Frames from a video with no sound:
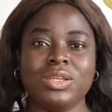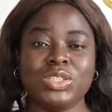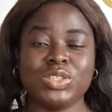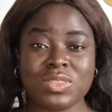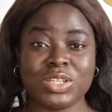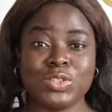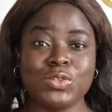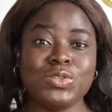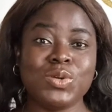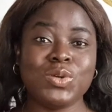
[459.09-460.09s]
so that you
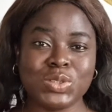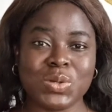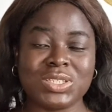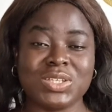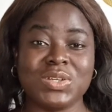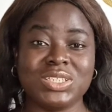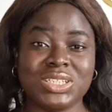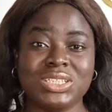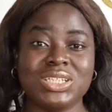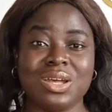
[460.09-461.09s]
don't go to court and you're
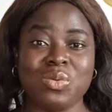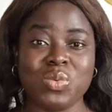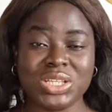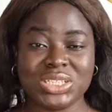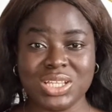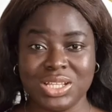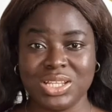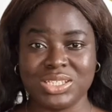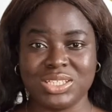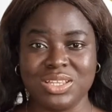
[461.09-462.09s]
sitting and waiting
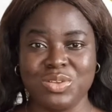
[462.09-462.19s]
endlessly,